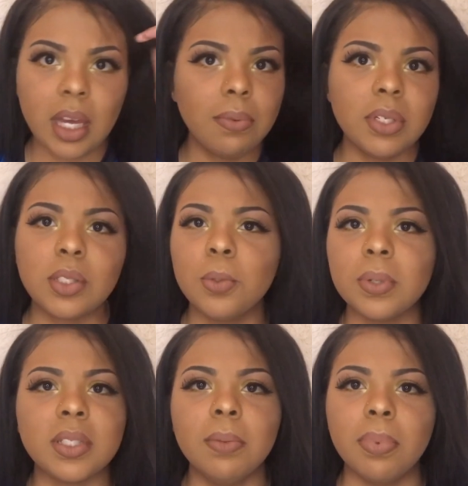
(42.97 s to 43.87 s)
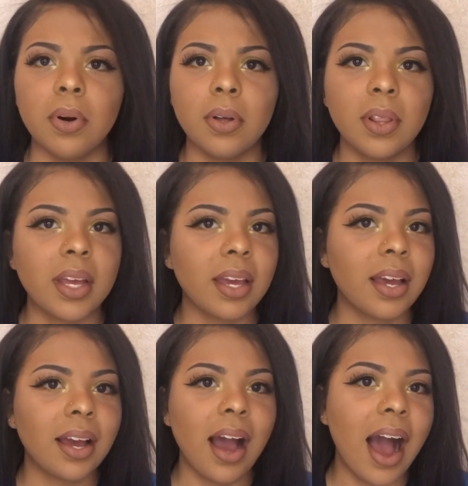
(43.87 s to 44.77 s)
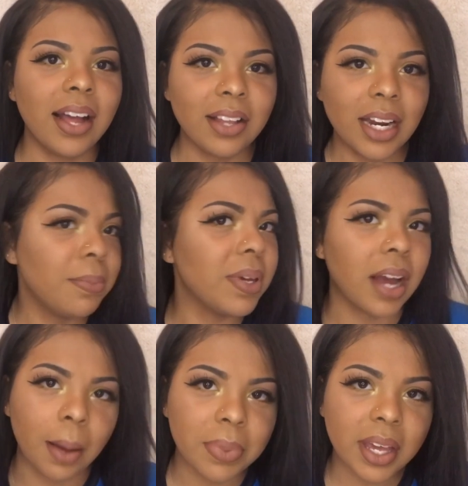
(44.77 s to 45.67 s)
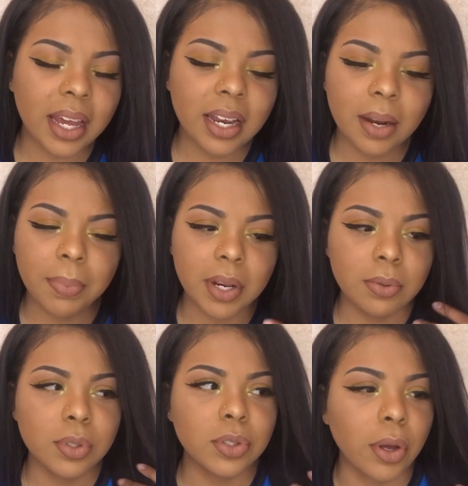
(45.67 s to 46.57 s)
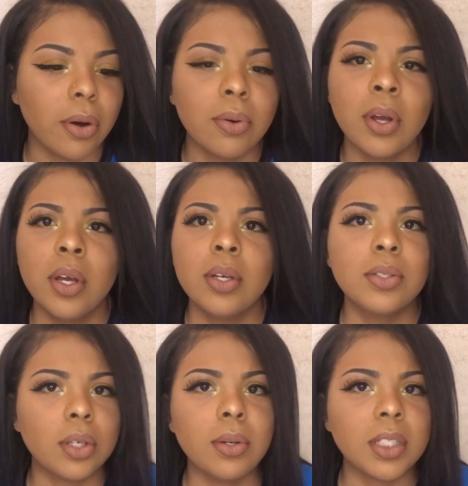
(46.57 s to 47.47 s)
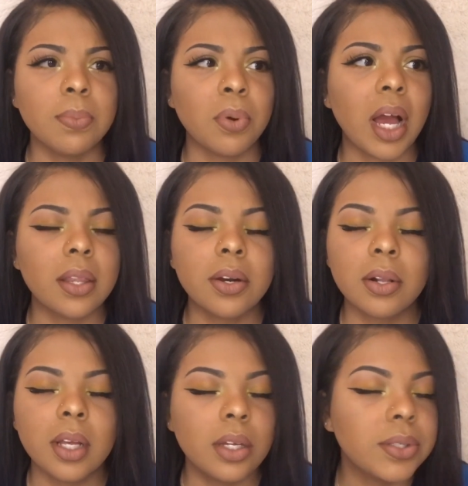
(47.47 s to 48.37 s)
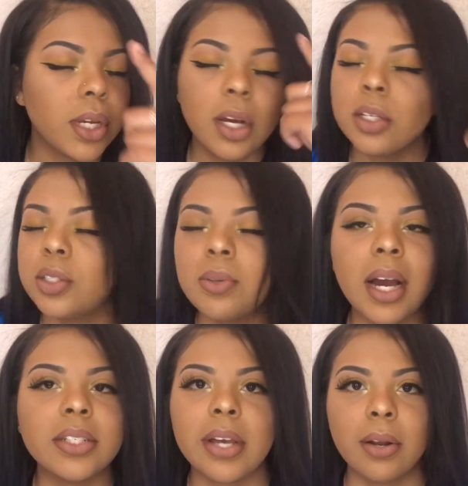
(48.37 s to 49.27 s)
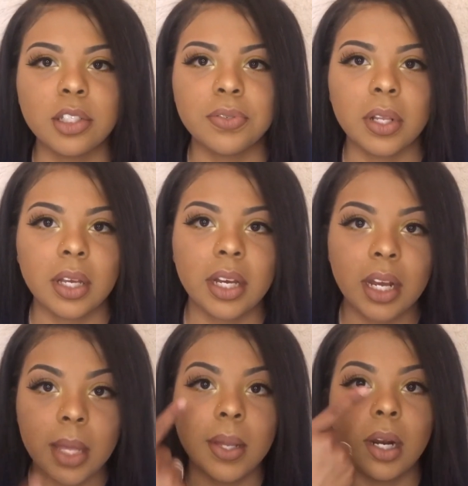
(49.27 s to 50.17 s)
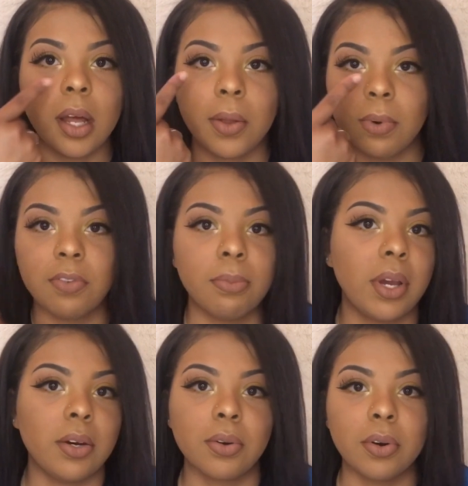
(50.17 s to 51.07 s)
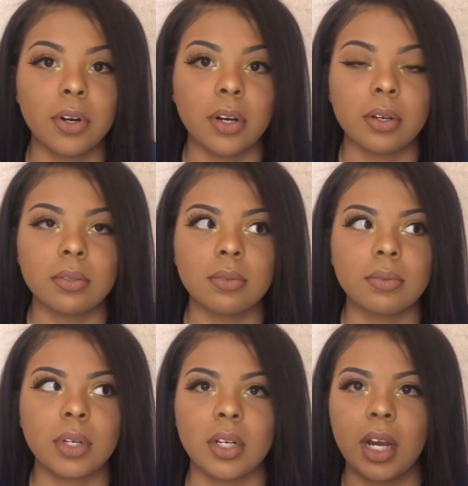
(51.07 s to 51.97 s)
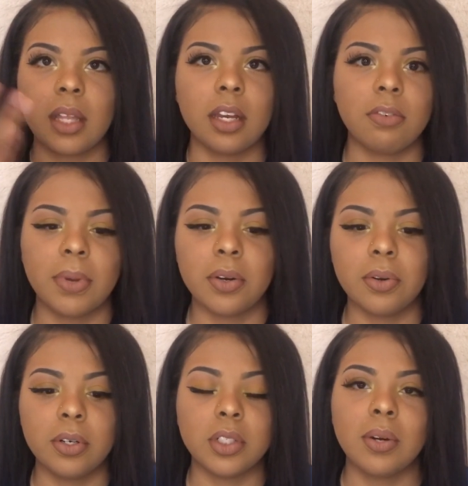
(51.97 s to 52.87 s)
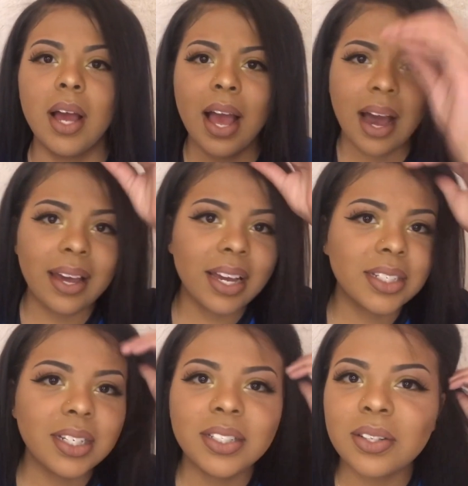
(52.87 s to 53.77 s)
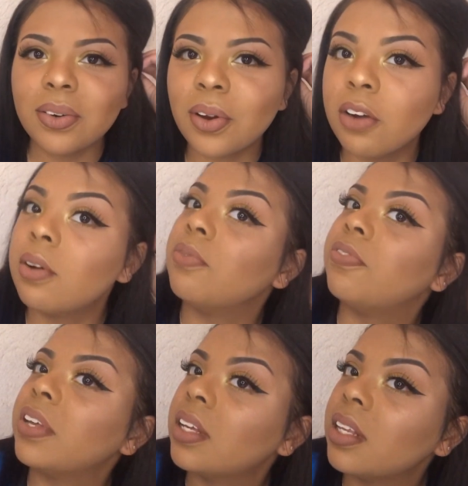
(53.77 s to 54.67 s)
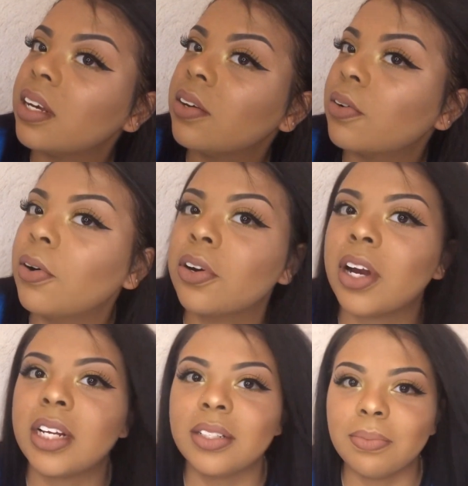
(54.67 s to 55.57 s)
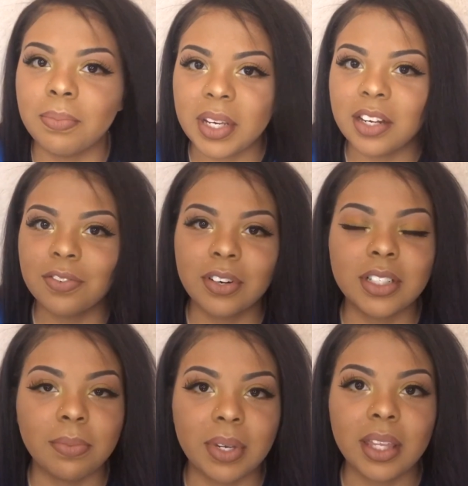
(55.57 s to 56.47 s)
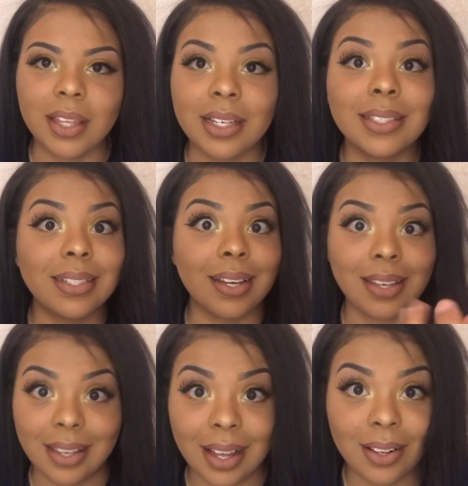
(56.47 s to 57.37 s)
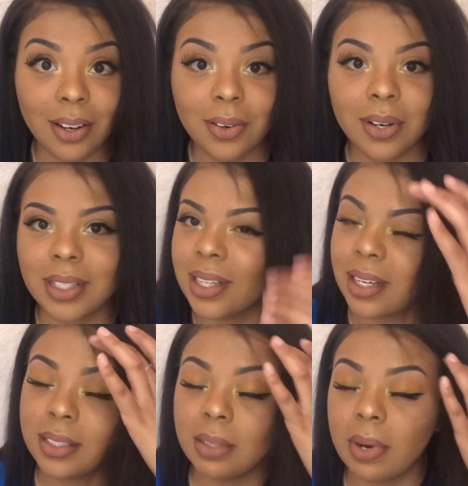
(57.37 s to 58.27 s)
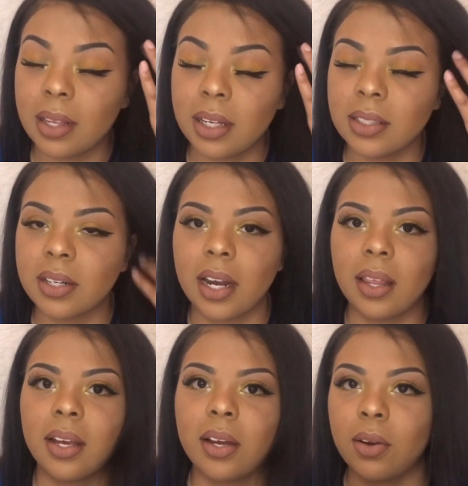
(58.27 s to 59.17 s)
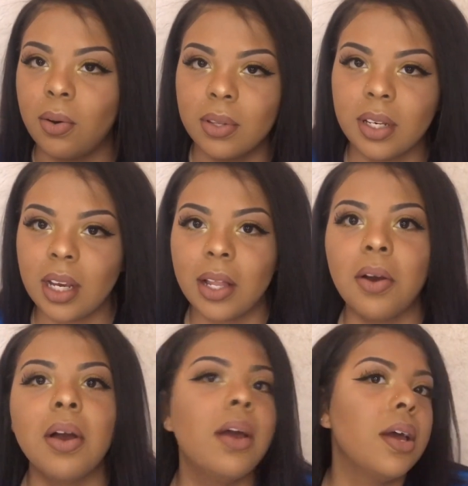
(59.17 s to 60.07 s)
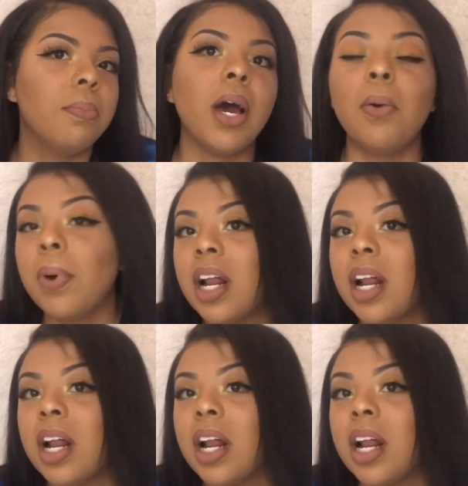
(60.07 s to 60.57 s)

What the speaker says: it was super simple. Like, I thought it'd be complicated, but it was so simple. I literally used 2 eyeshadows for the lid and then another one for my inner corner and a highlighter for my inner corner too. I actually don't know if I'm feeling the inner corner. I didn't mean for it to be this yellow because, like, you see my lids are kind of like golden yellow, but